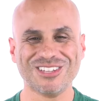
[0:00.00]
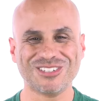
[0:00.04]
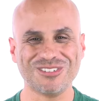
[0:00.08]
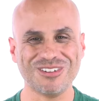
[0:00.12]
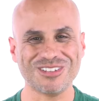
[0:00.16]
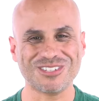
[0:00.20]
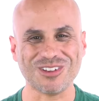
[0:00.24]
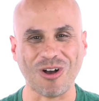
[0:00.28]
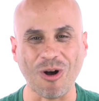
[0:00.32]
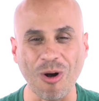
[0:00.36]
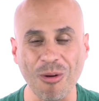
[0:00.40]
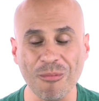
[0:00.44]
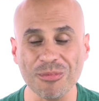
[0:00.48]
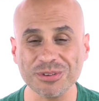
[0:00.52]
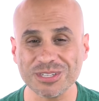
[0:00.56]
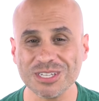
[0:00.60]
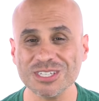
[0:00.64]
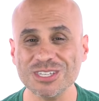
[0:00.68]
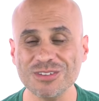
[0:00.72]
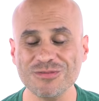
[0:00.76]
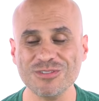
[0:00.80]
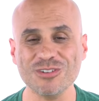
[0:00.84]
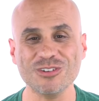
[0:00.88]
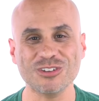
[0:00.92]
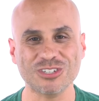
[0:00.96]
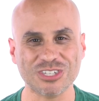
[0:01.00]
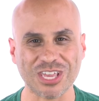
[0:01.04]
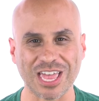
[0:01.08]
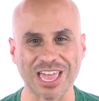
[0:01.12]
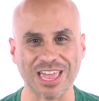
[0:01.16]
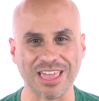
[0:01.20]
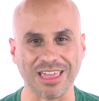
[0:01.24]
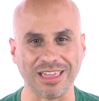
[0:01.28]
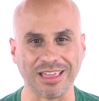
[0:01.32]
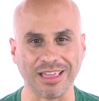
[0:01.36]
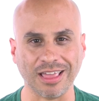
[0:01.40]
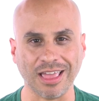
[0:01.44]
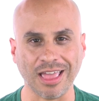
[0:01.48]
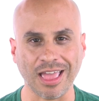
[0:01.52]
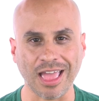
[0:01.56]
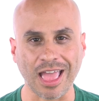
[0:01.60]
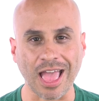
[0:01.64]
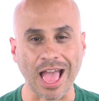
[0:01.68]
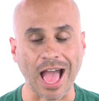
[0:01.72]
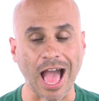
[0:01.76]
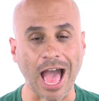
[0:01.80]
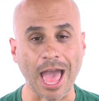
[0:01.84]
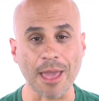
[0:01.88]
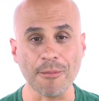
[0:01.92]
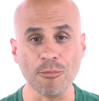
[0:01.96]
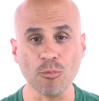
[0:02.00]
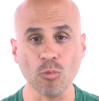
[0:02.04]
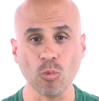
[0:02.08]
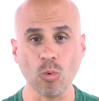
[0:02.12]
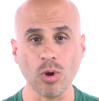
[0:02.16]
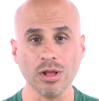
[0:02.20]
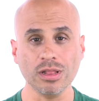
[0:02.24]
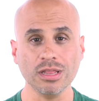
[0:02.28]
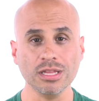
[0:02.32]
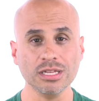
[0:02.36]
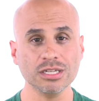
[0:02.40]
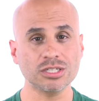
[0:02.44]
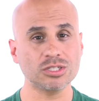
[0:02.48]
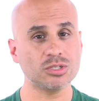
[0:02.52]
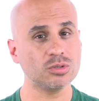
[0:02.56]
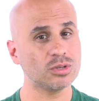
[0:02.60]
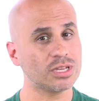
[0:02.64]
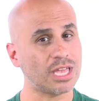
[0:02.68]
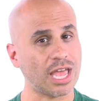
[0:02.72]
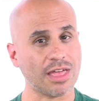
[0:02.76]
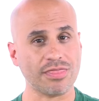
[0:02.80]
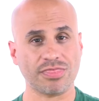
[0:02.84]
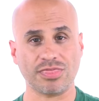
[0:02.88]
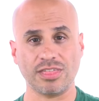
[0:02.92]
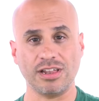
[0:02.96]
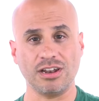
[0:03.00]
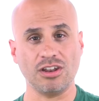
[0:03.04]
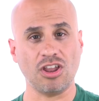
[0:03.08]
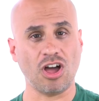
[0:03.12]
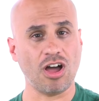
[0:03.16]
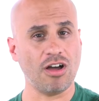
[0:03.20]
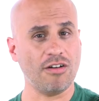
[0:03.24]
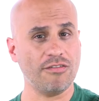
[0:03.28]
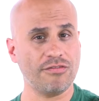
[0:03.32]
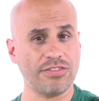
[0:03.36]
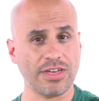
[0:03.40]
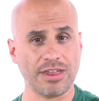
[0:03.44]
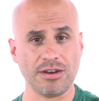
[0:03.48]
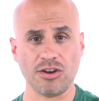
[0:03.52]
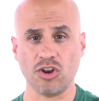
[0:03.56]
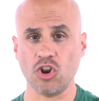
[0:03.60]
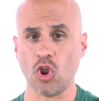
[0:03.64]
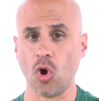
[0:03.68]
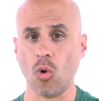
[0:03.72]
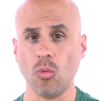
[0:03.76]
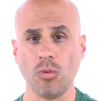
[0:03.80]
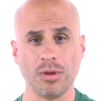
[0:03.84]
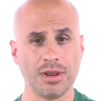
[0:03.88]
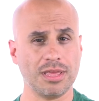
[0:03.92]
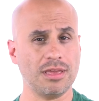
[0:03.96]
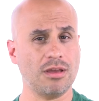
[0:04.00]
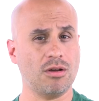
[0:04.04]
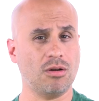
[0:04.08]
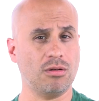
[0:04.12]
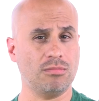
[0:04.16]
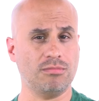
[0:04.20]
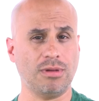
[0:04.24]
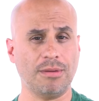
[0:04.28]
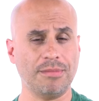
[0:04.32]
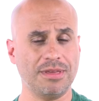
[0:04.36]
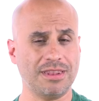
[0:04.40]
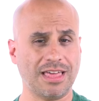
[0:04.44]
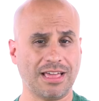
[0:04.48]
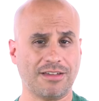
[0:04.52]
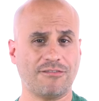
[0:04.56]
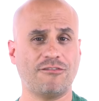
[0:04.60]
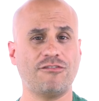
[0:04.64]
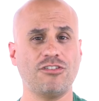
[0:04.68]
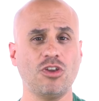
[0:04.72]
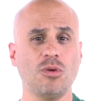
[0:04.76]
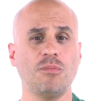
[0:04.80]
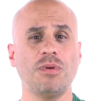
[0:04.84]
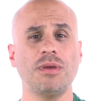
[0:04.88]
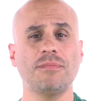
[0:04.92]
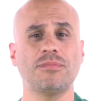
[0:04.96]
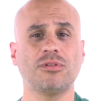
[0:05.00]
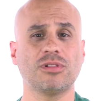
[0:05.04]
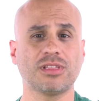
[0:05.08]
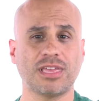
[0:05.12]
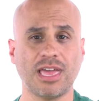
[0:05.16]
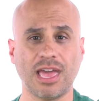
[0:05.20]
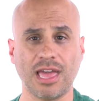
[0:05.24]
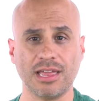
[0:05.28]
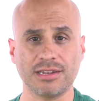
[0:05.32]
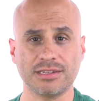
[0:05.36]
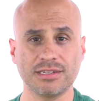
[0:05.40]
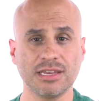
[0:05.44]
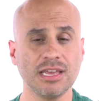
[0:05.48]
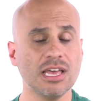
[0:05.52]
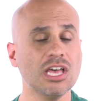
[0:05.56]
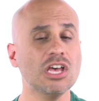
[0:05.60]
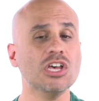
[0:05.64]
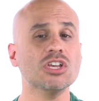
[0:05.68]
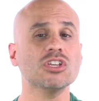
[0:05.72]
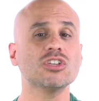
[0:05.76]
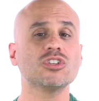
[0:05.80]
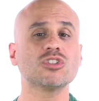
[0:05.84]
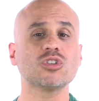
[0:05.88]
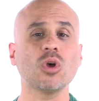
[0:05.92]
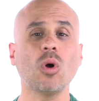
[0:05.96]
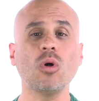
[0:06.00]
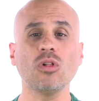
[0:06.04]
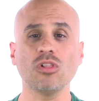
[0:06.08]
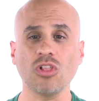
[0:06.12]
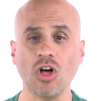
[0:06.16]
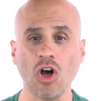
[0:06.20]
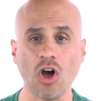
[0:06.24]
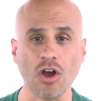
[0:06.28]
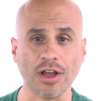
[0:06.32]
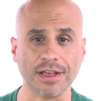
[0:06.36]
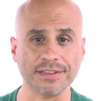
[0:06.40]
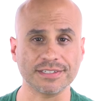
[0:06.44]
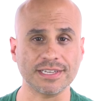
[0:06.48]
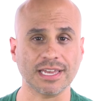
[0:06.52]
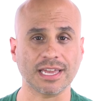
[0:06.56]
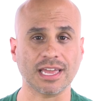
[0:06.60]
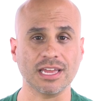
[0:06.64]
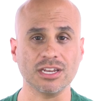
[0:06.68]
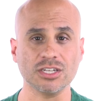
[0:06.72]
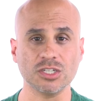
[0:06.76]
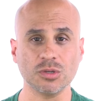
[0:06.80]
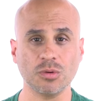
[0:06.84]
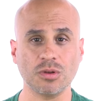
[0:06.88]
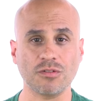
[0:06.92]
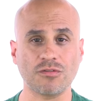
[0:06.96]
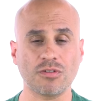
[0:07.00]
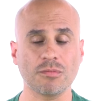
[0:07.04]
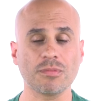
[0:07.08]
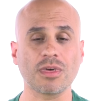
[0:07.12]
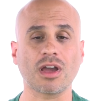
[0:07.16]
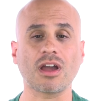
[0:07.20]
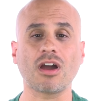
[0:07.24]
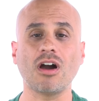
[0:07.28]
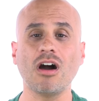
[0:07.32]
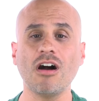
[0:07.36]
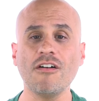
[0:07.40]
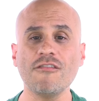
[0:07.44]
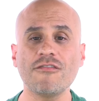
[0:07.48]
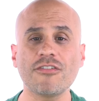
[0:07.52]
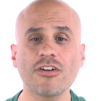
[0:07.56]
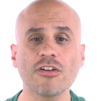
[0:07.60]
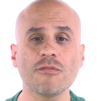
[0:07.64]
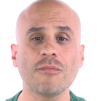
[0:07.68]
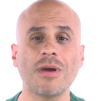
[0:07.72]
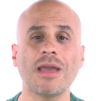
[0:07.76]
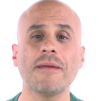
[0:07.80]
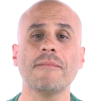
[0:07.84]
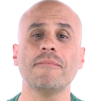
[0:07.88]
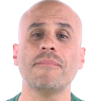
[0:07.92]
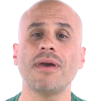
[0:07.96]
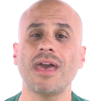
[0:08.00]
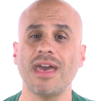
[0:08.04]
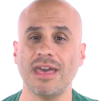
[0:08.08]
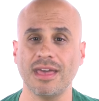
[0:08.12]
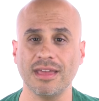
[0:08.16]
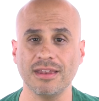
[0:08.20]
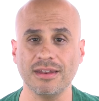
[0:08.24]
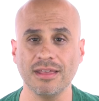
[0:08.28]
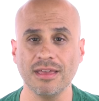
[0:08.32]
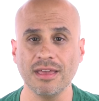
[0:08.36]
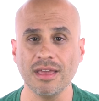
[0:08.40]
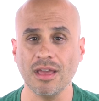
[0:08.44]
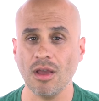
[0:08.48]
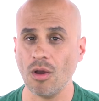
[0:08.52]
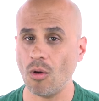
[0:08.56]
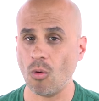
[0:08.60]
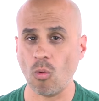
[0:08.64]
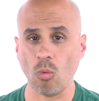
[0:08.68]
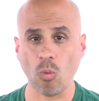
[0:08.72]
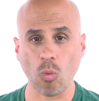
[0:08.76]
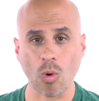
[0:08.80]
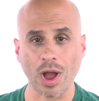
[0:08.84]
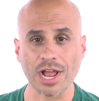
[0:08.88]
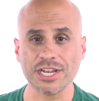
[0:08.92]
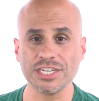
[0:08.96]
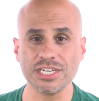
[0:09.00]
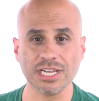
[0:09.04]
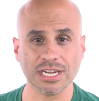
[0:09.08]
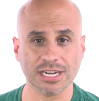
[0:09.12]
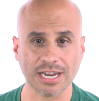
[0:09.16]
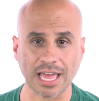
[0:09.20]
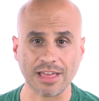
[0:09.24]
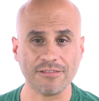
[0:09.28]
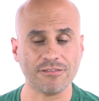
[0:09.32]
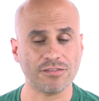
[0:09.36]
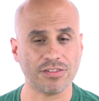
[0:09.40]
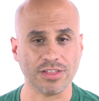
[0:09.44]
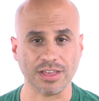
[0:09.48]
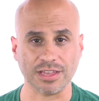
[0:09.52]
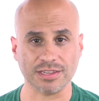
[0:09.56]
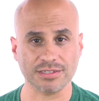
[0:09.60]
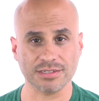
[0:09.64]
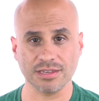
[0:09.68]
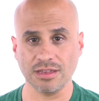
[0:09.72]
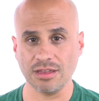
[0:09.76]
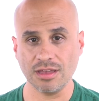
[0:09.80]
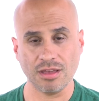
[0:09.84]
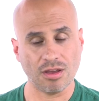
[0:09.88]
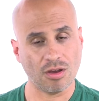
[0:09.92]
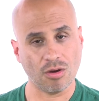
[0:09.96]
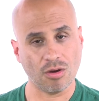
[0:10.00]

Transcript: so it's almost as if you're saying, I'm willing to get the love that nobody, I mean, like few people get, so long as I can do it from the comfort of my bed, watching Netflix